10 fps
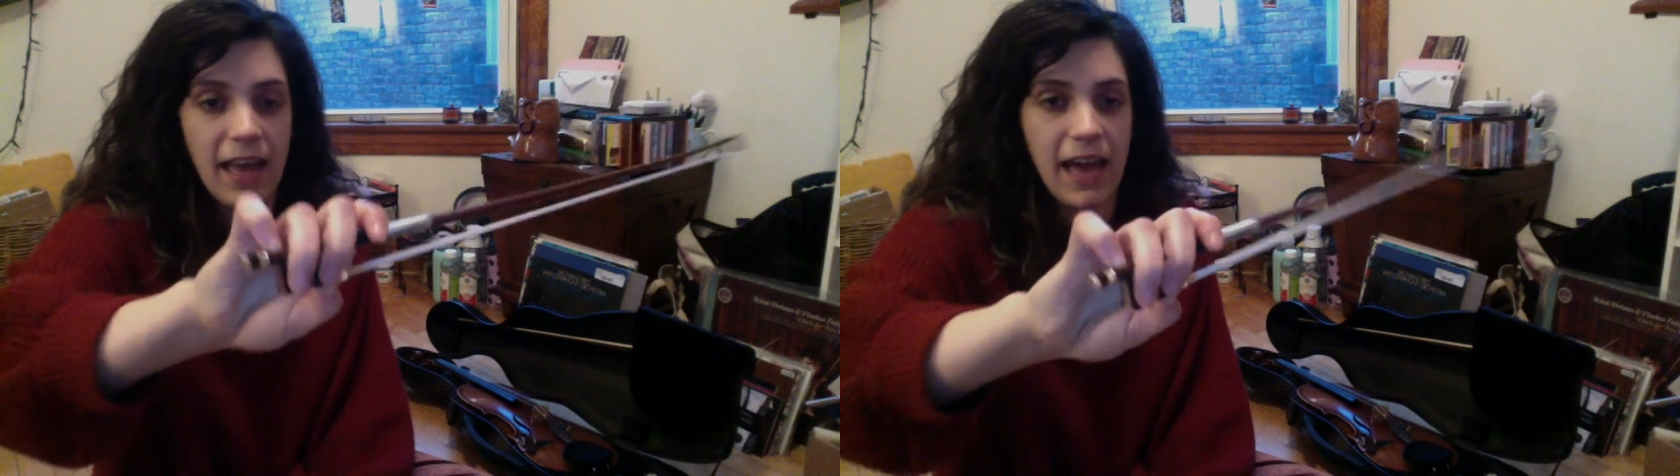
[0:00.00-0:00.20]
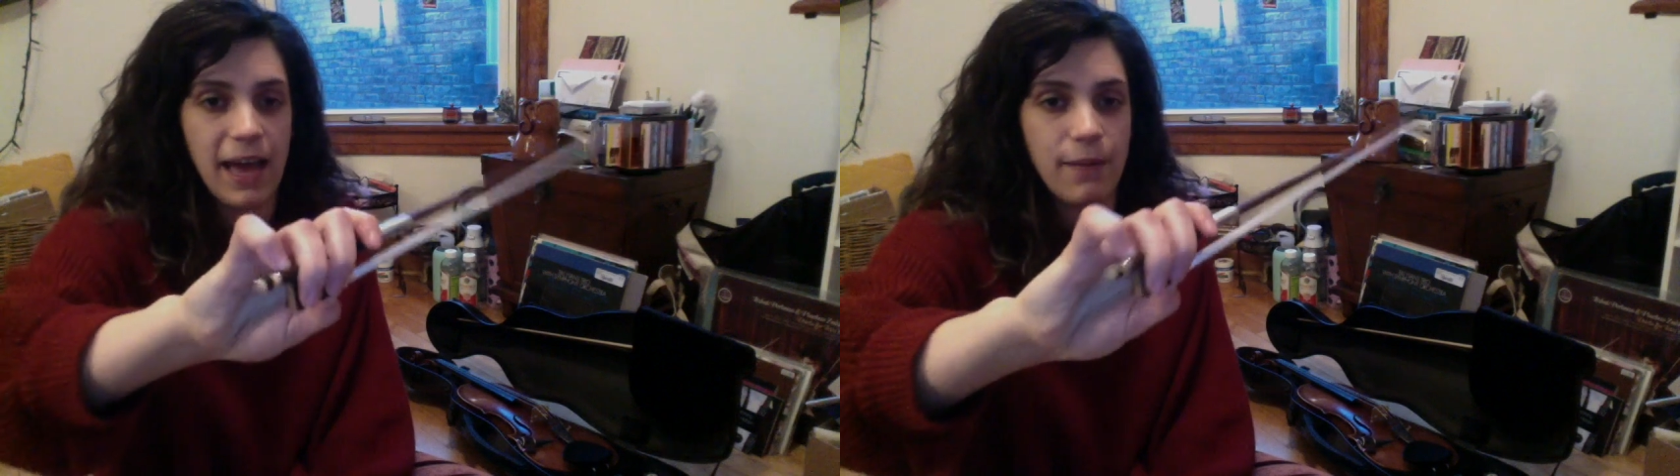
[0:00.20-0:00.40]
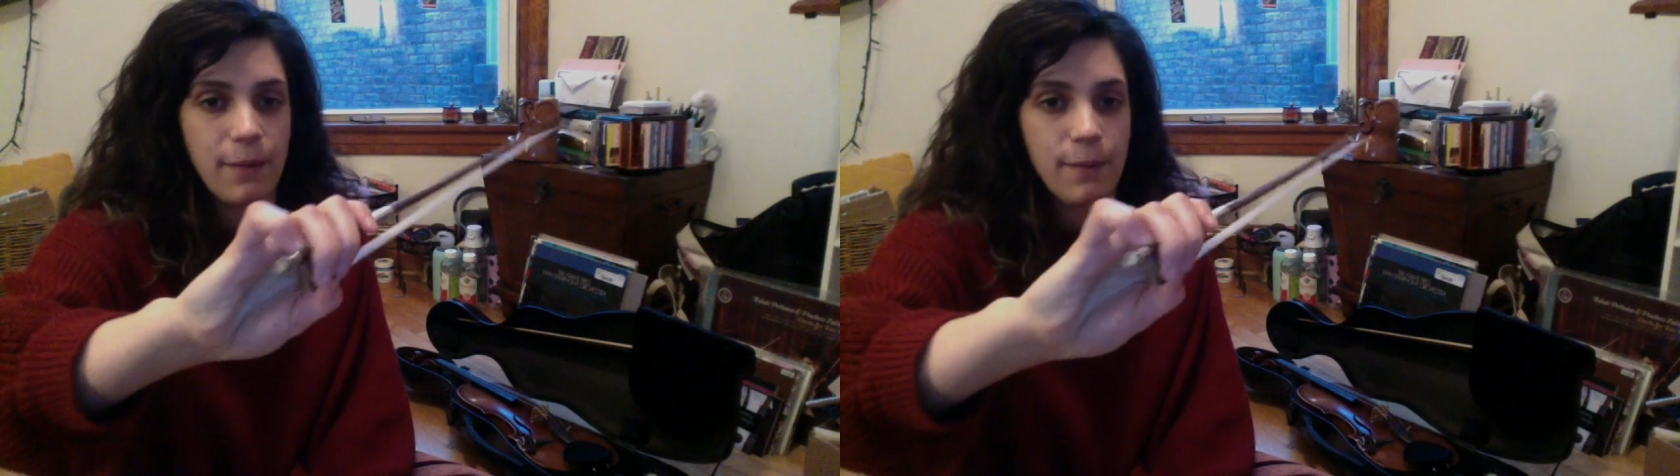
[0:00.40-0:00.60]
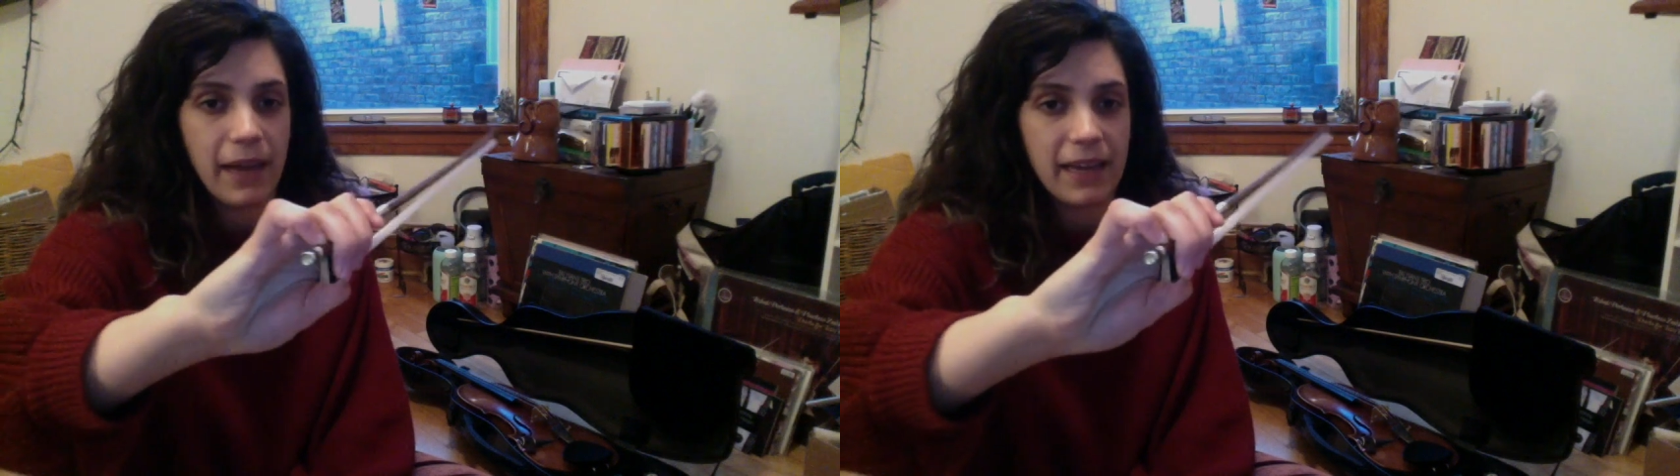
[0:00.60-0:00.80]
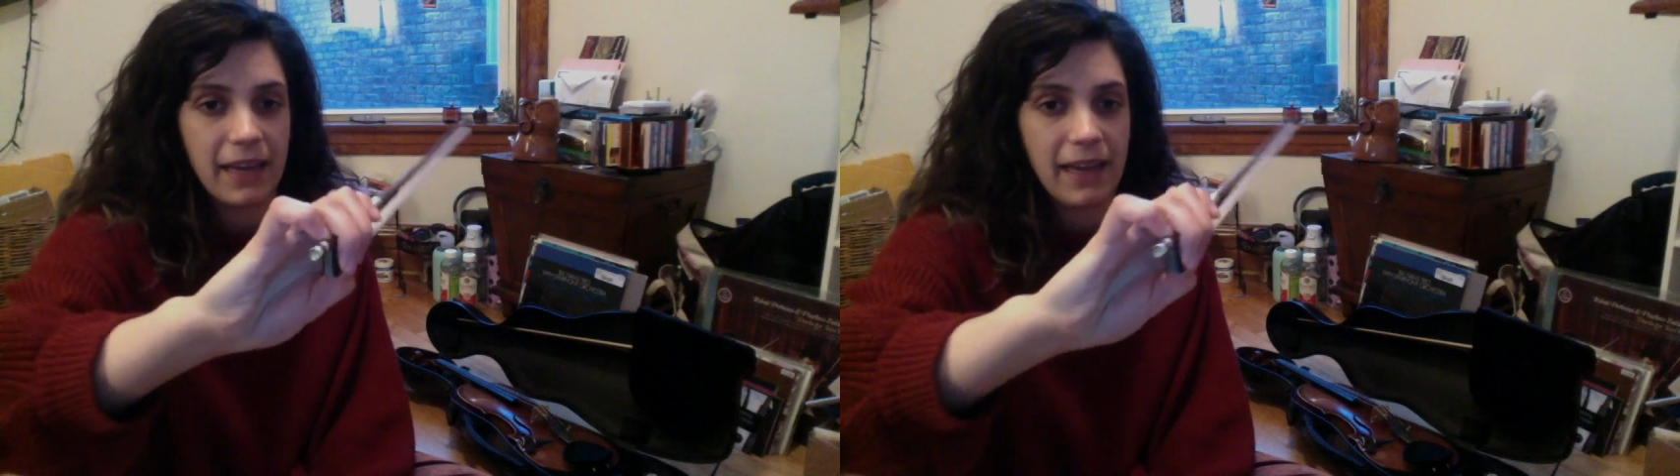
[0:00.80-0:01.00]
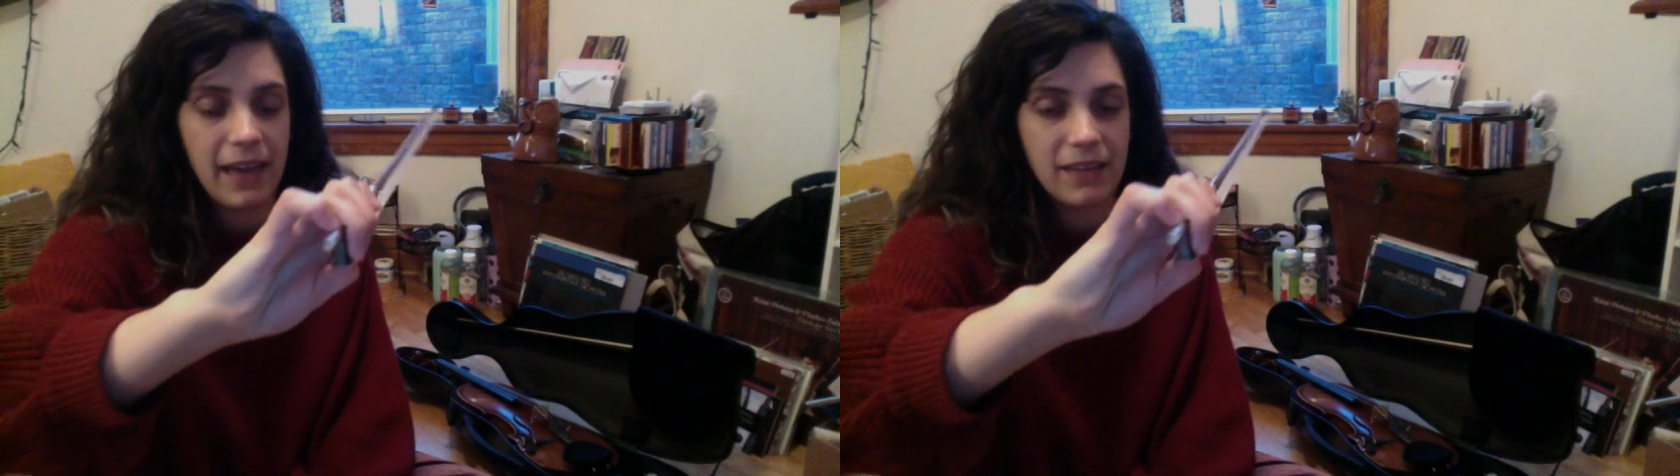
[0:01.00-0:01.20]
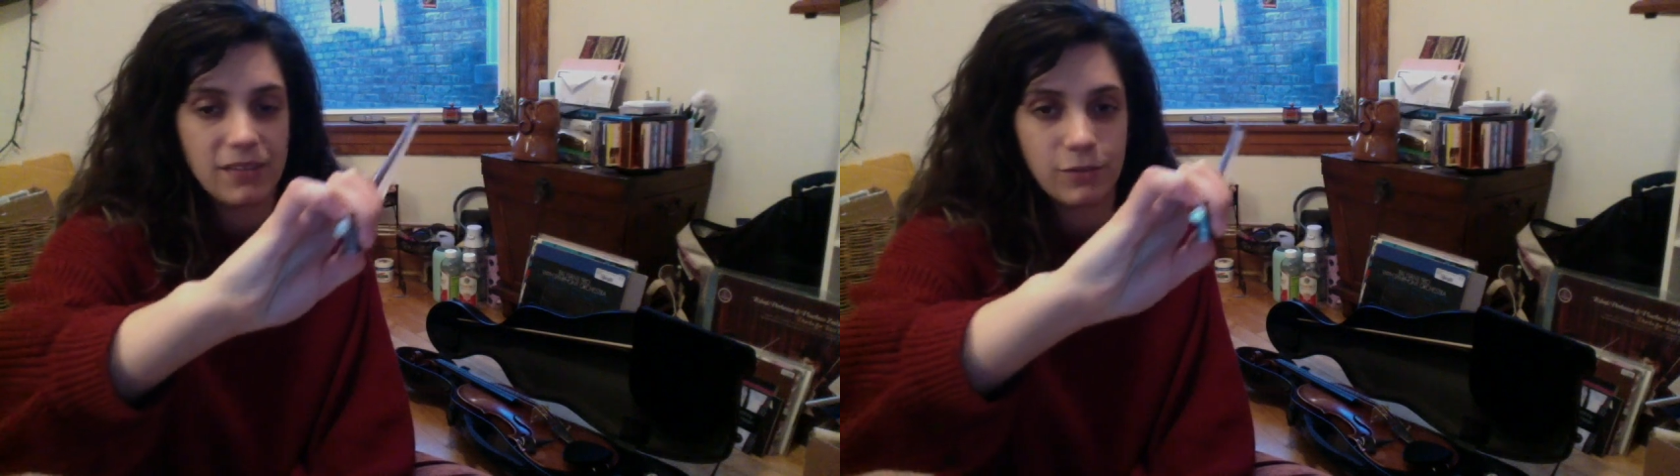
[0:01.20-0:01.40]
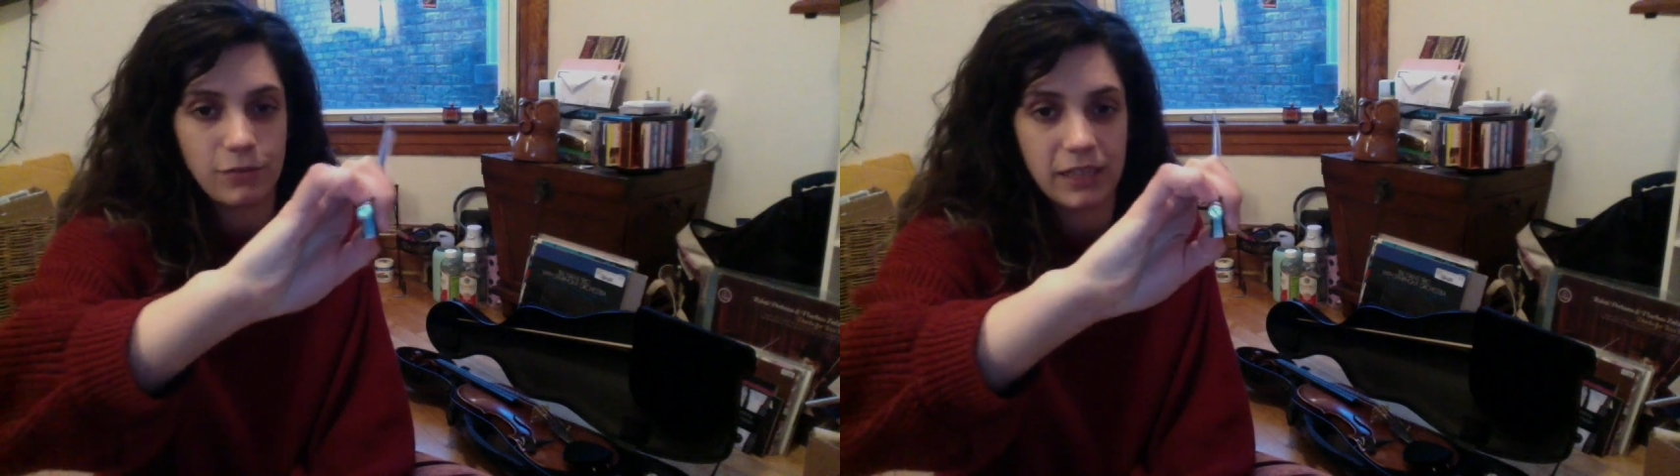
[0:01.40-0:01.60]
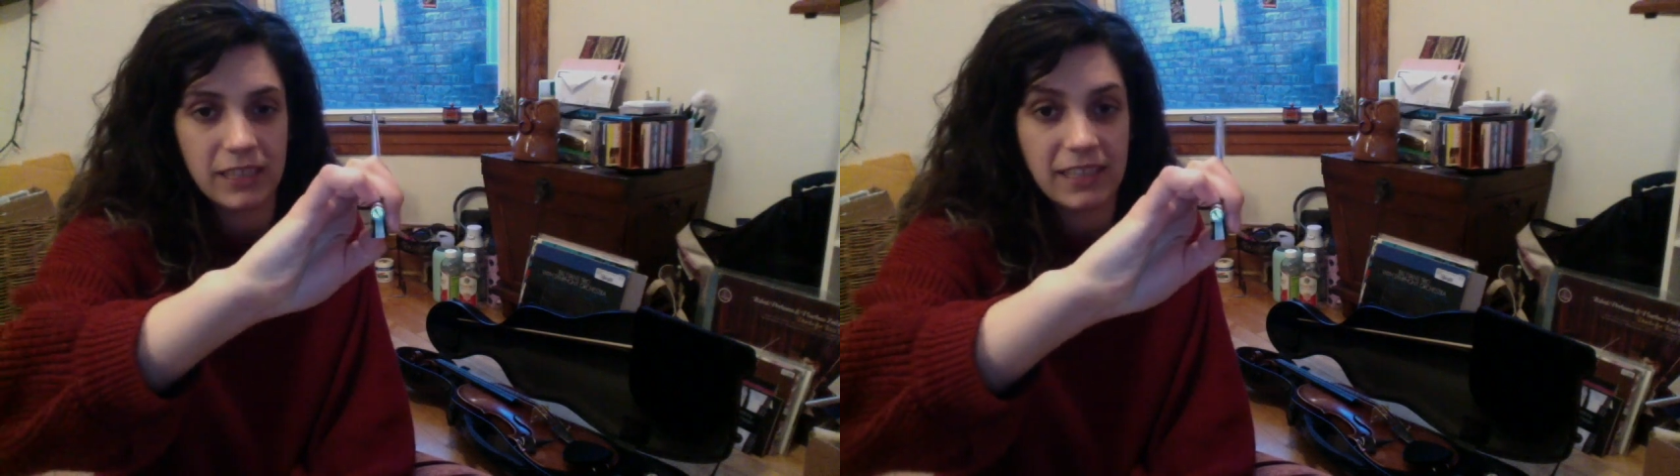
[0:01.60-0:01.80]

I bet Beckett has a really